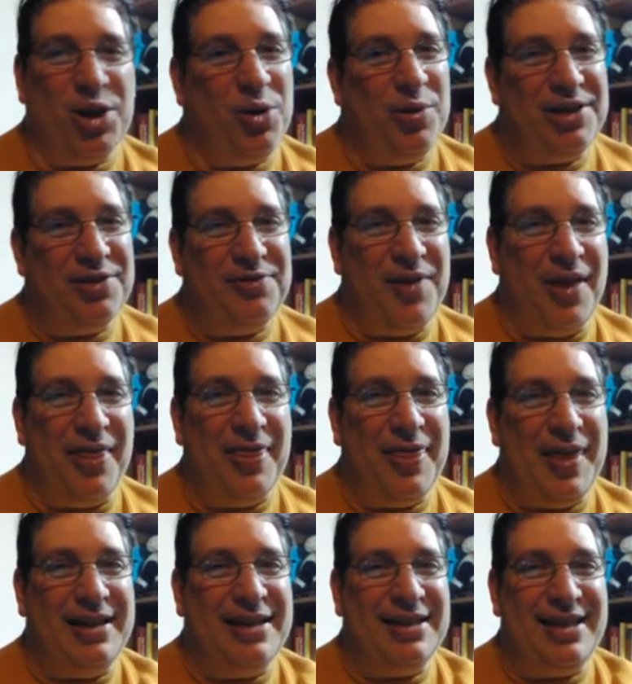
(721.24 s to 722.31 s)
always a fun
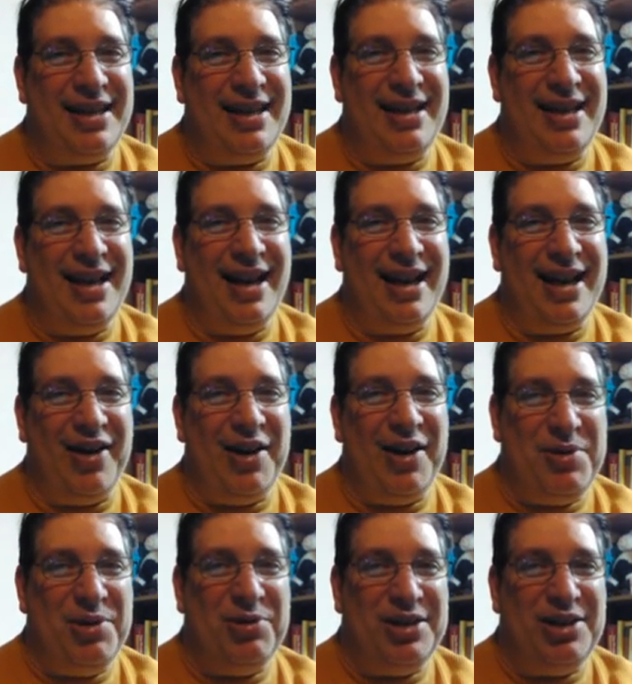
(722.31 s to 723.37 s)
thing to see Gary
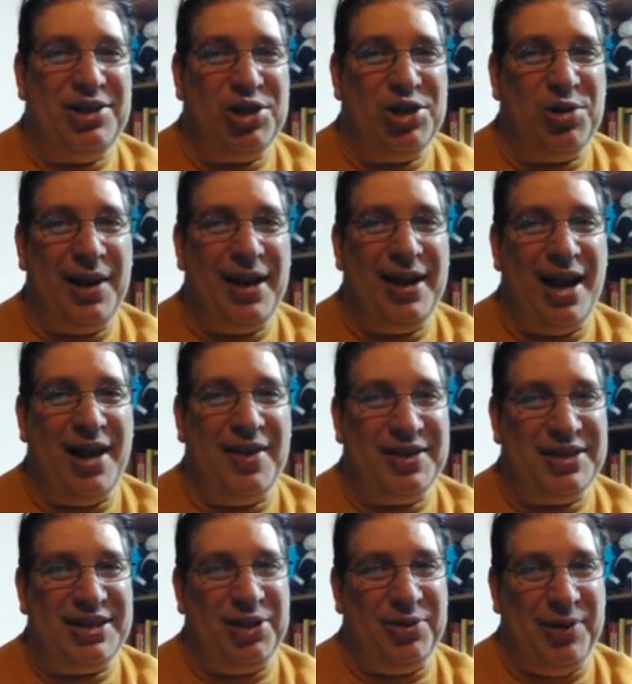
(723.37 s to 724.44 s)
Busey chewing the
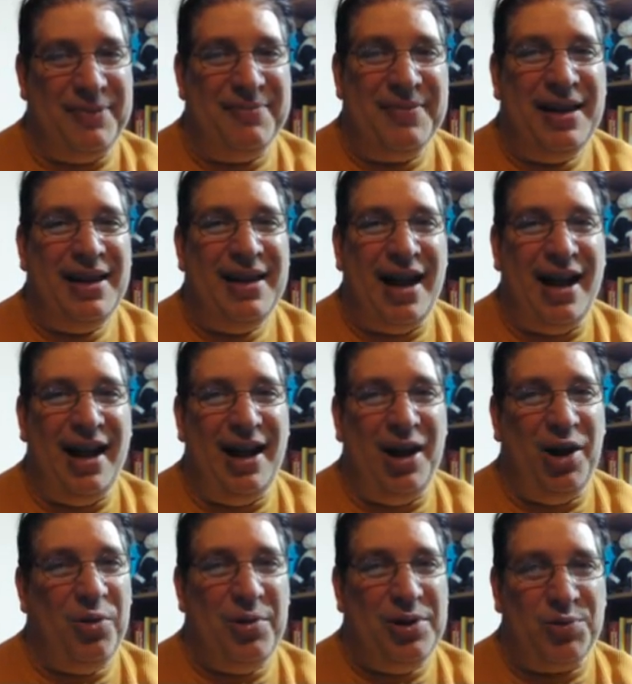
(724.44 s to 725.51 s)
scenery.
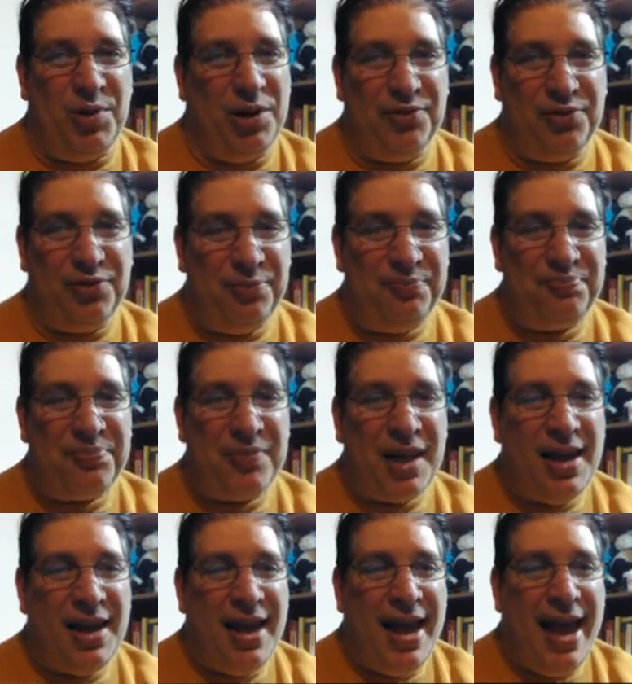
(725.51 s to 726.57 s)
Always wonderful.
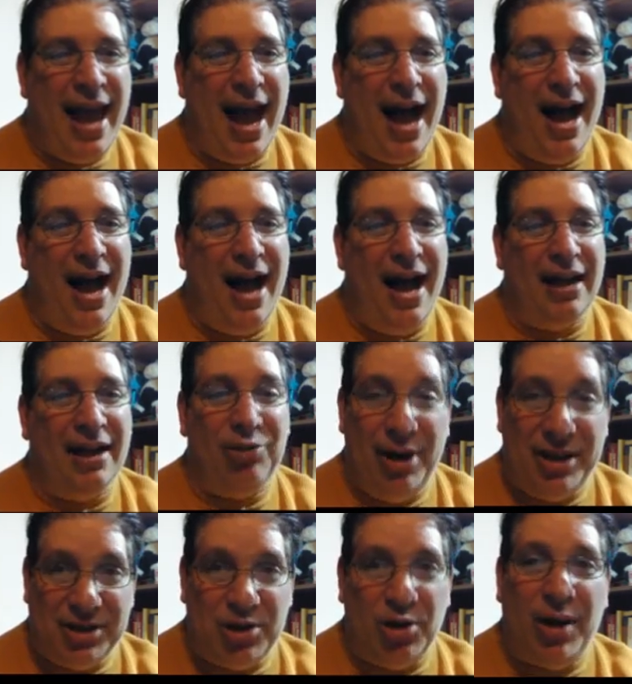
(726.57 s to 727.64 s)

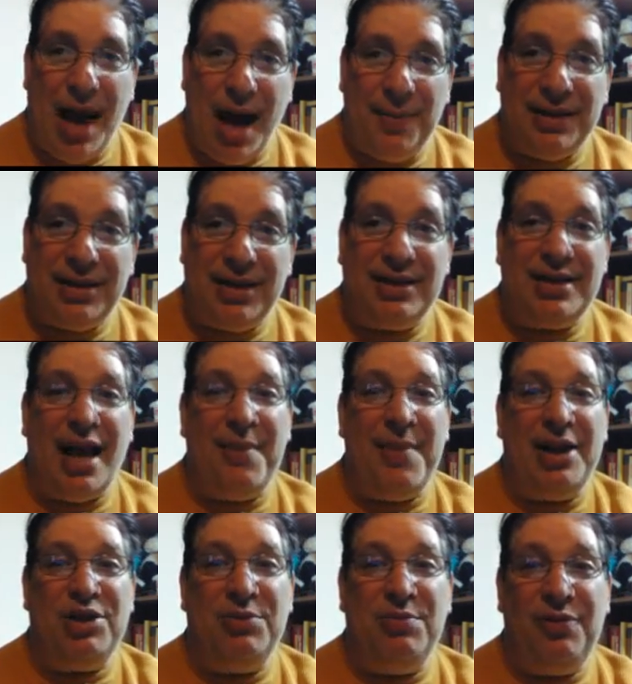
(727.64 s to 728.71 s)
Lorenzo Lamas, as I
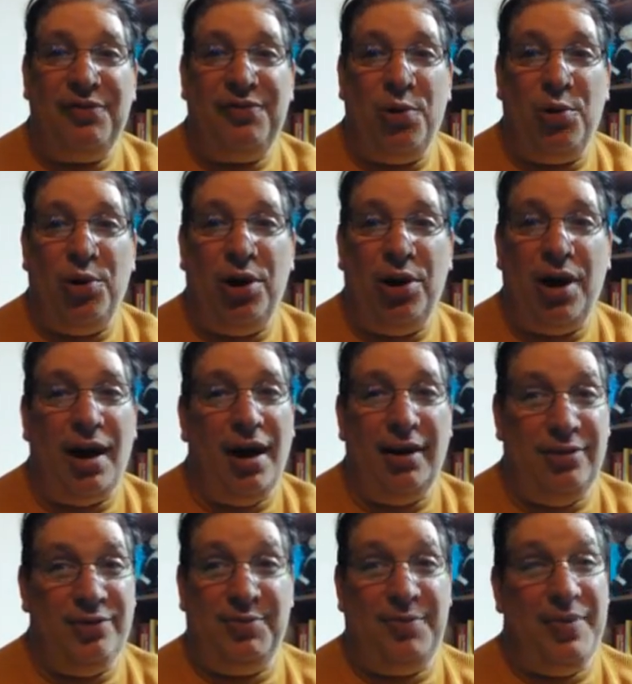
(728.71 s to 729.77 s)
mentioned before,
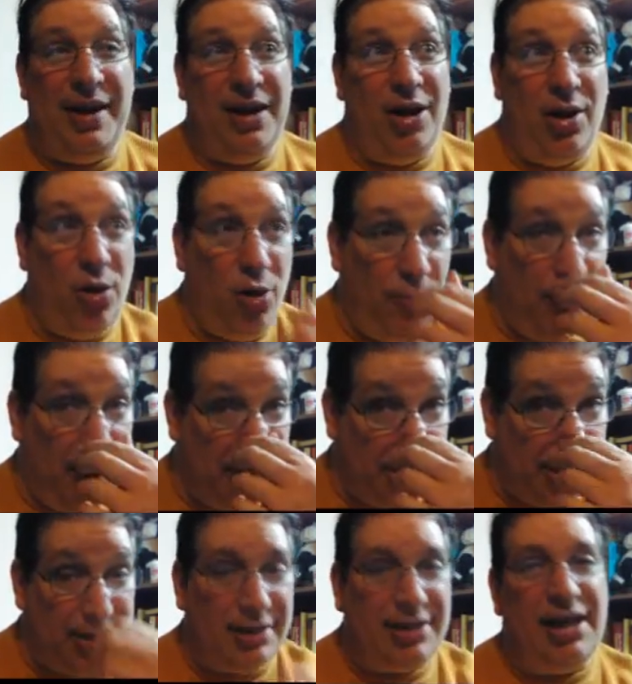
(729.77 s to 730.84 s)
who's been in a whole bunch
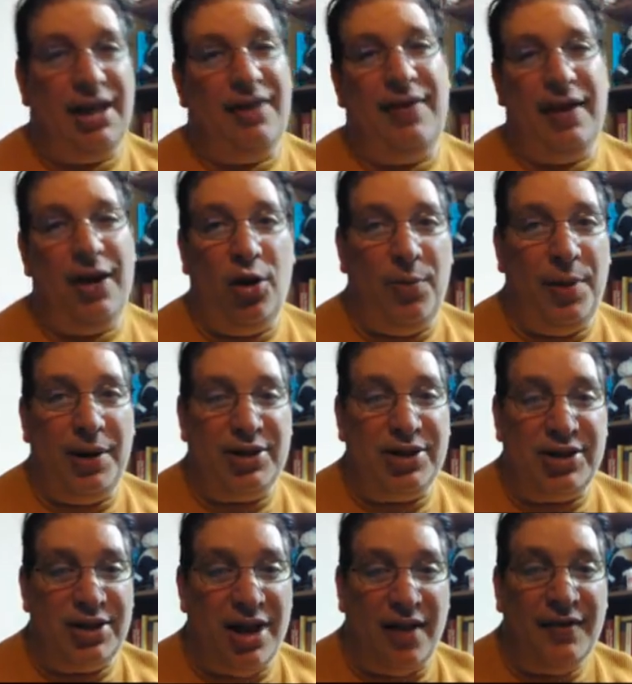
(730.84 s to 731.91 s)
of TV and a whole bunch
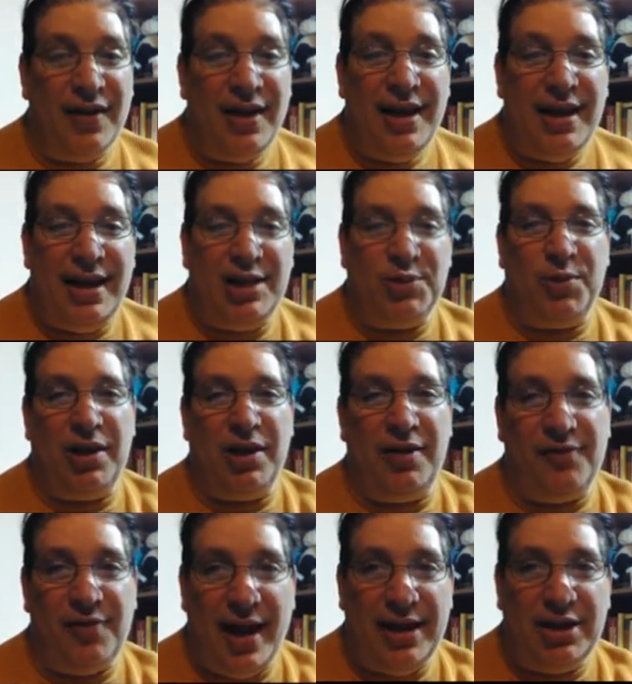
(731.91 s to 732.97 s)
of stuff. He's one of the
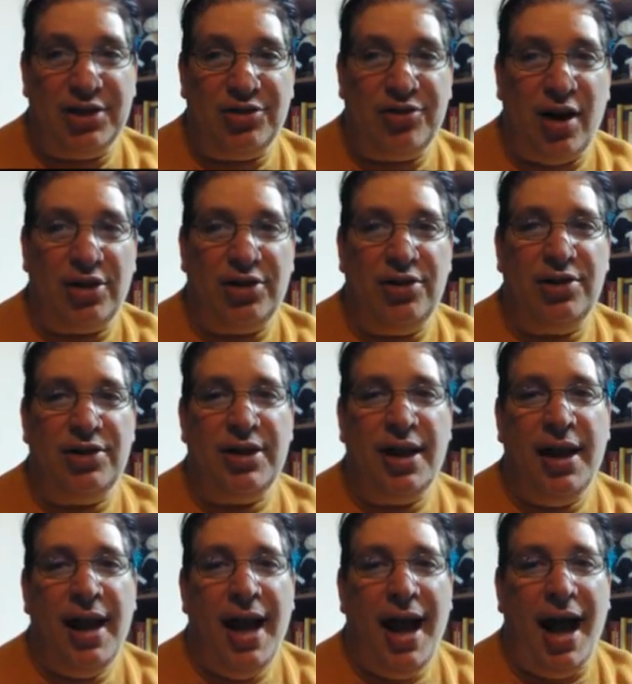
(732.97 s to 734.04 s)
flight instructors.
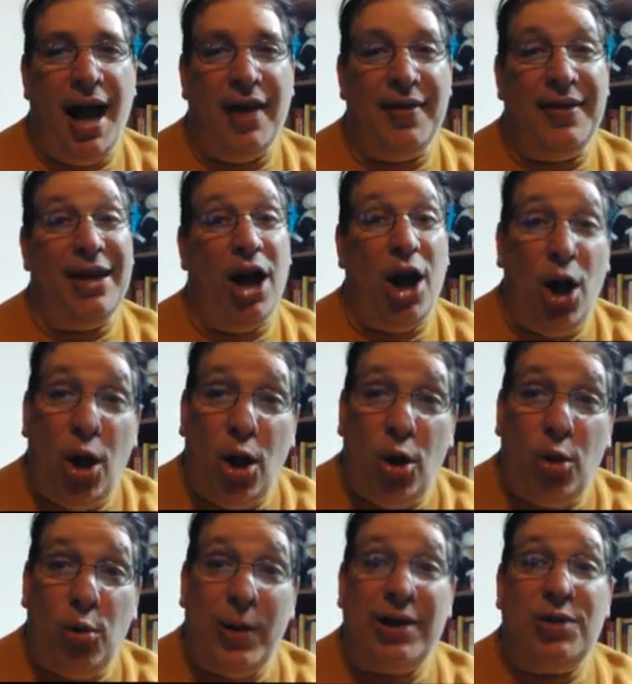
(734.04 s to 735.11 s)
The
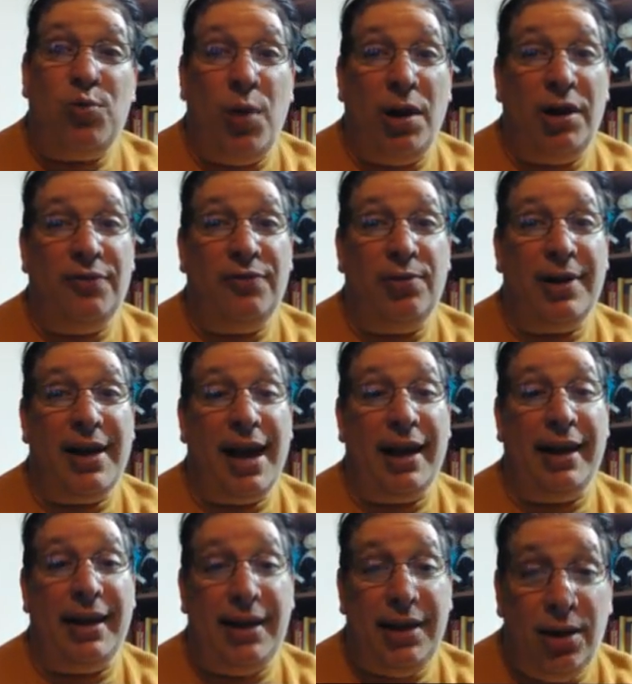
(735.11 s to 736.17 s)
always wonderful
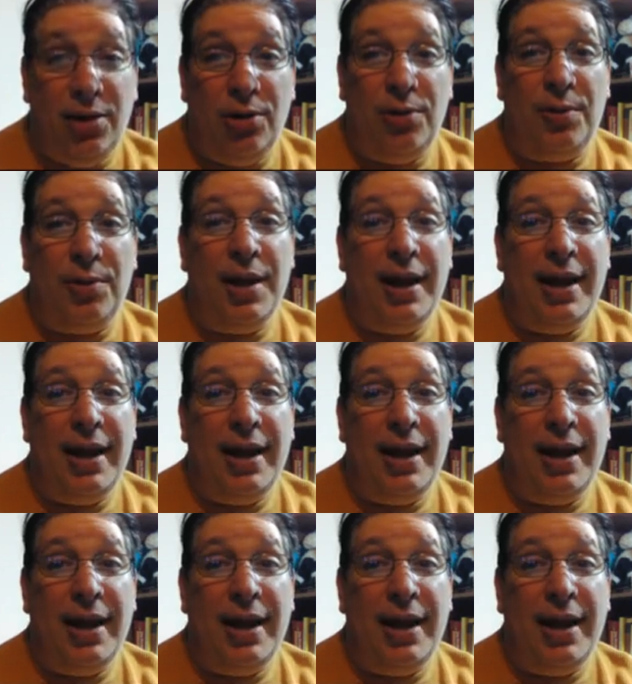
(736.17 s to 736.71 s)
Kelly Hu